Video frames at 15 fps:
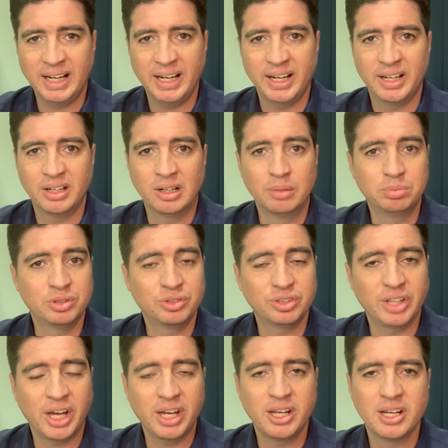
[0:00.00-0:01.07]
and up to
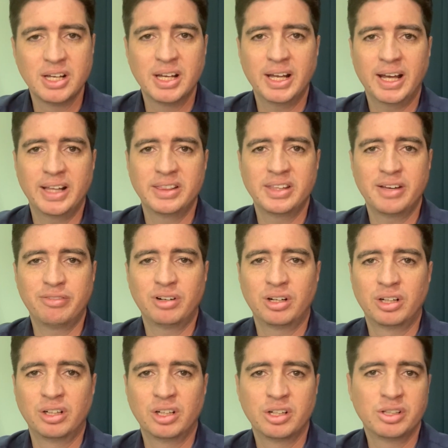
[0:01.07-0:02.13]
today had never
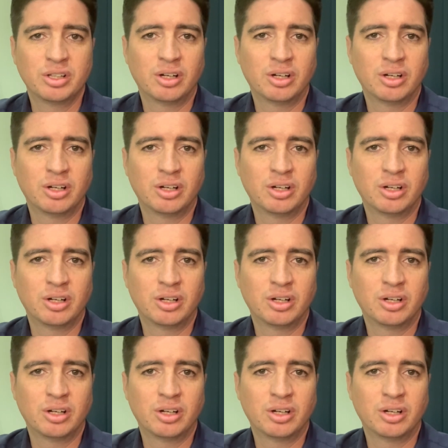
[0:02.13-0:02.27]
heard